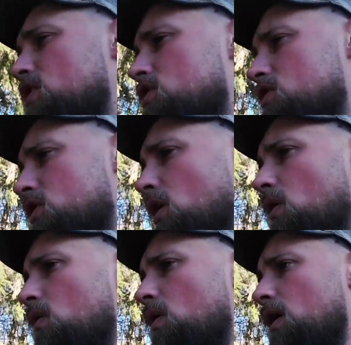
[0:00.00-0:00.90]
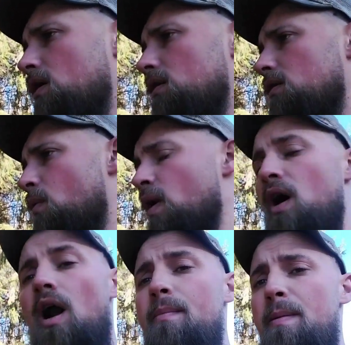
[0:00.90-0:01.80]
So we're
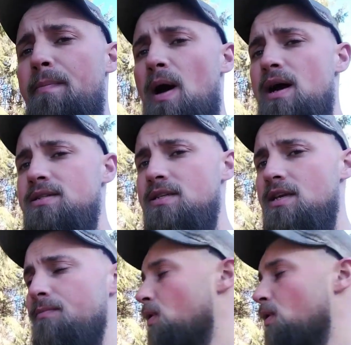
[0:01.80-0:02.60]
going to be processing